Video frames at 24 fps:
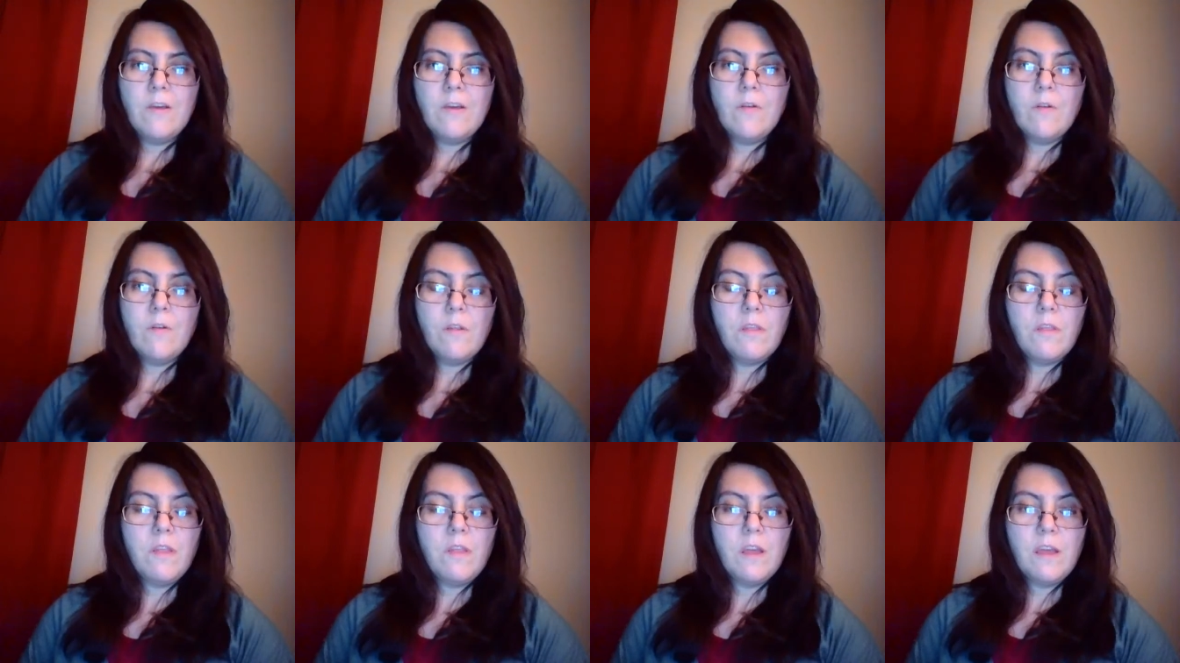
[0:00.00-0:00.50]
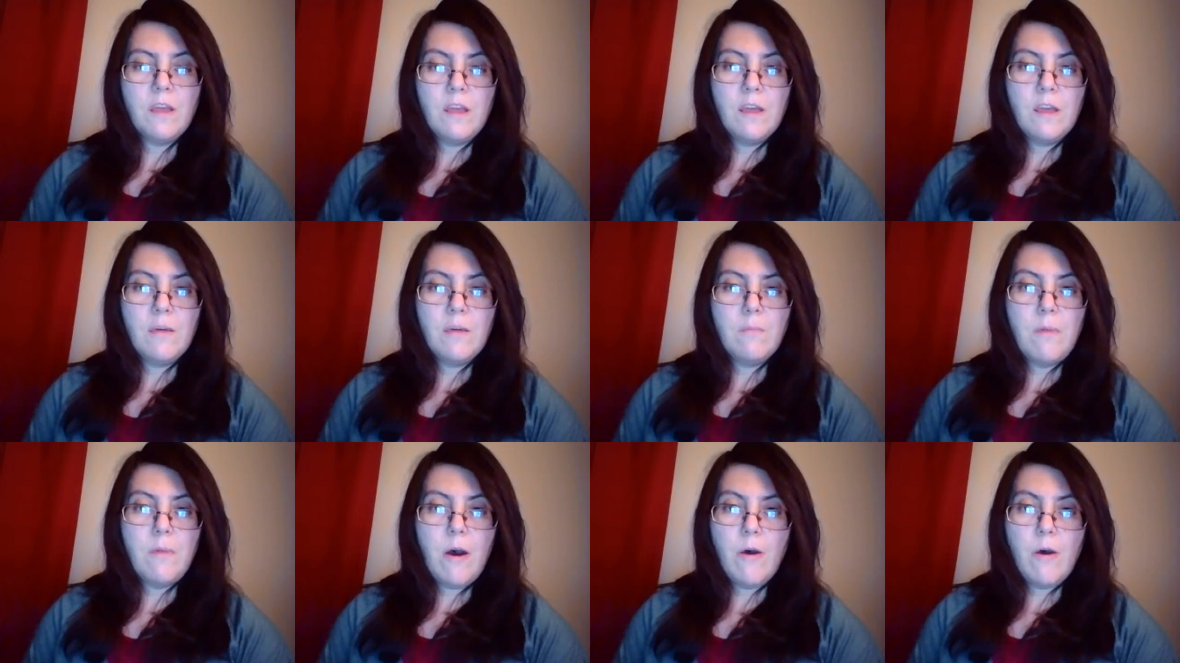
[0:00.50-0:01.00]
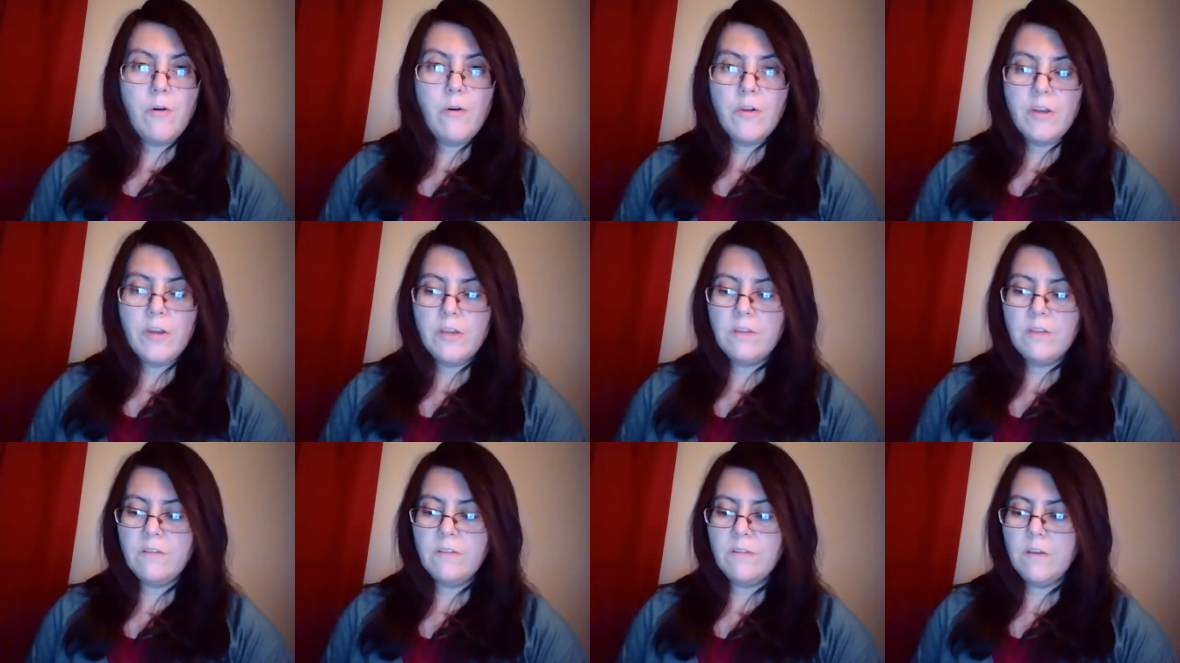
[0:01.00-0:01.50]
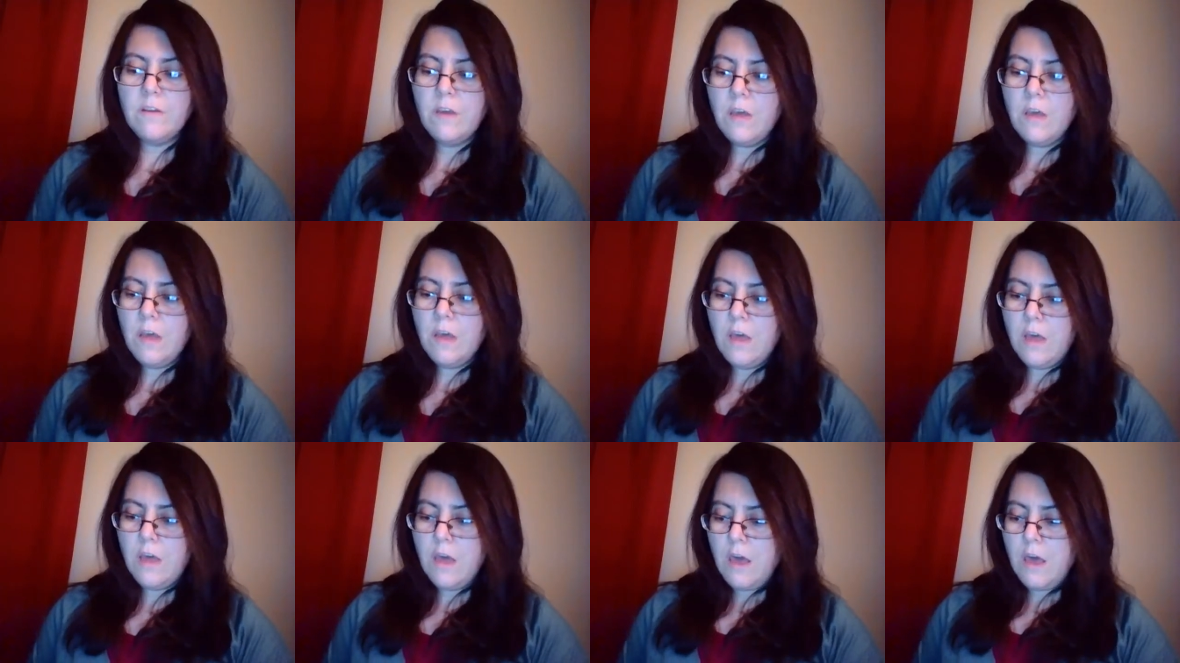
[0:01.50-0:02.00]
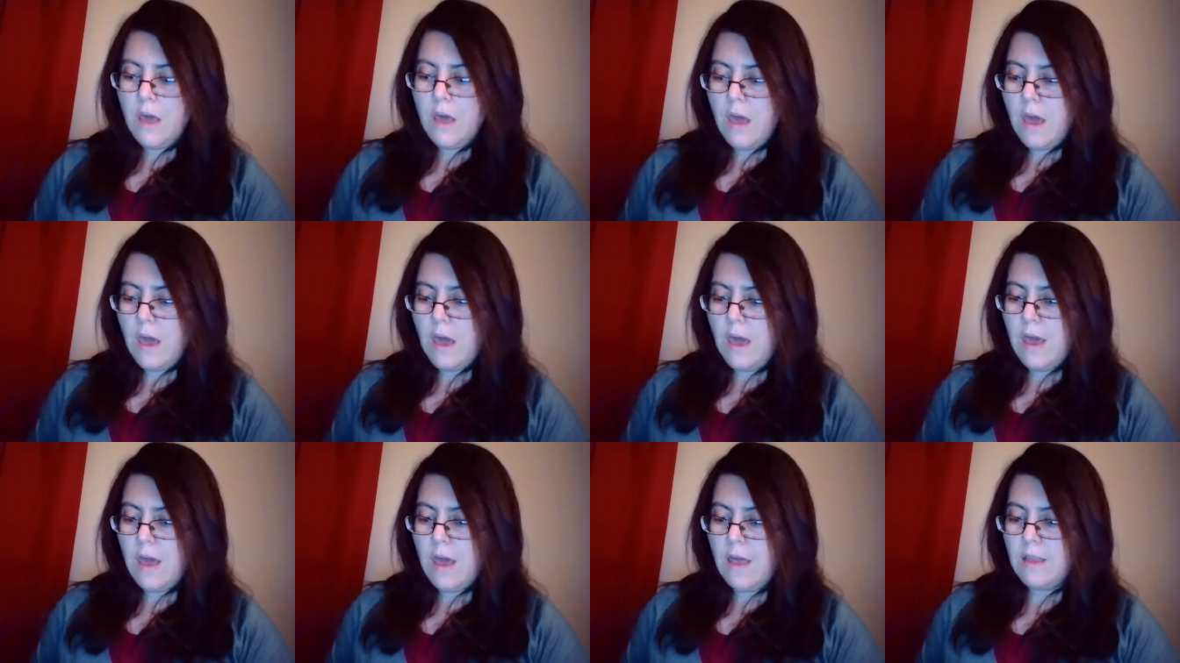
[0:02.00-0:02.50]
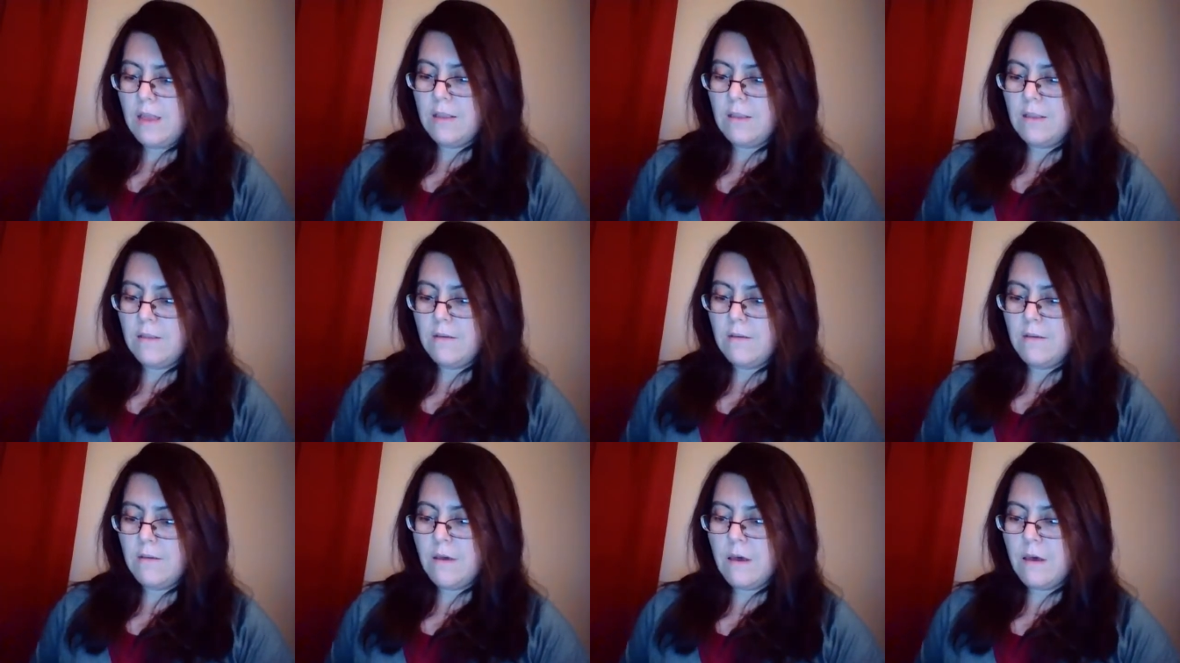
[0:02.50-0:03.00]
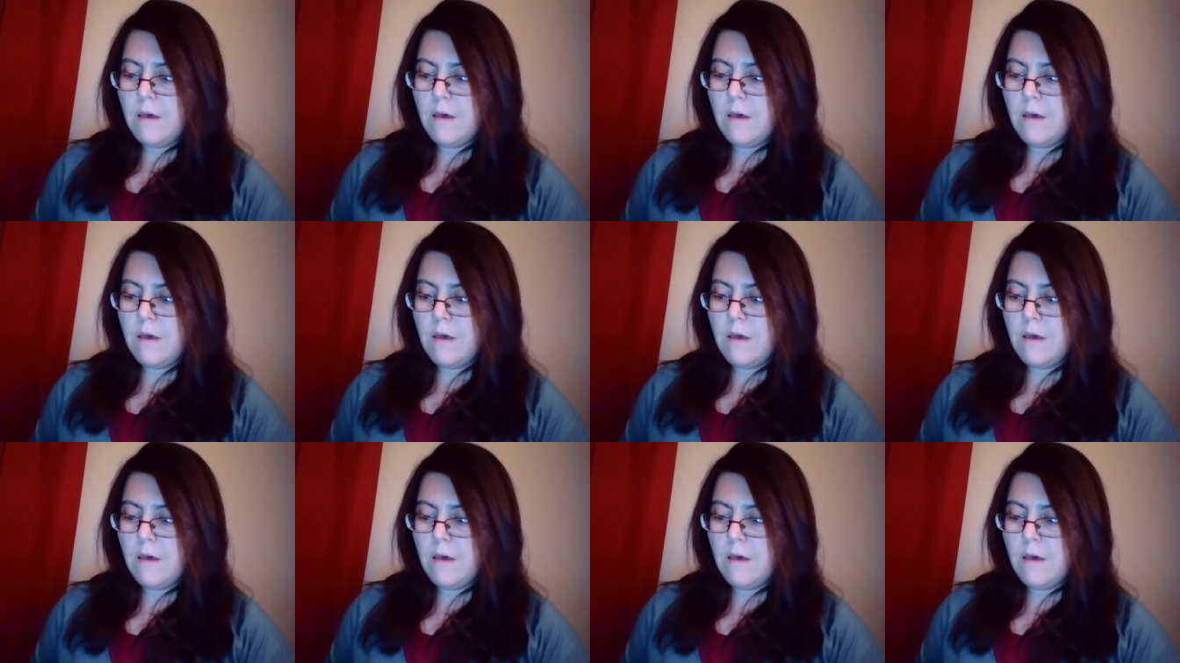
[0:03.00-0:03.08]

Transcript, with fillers: you're thinking about it, and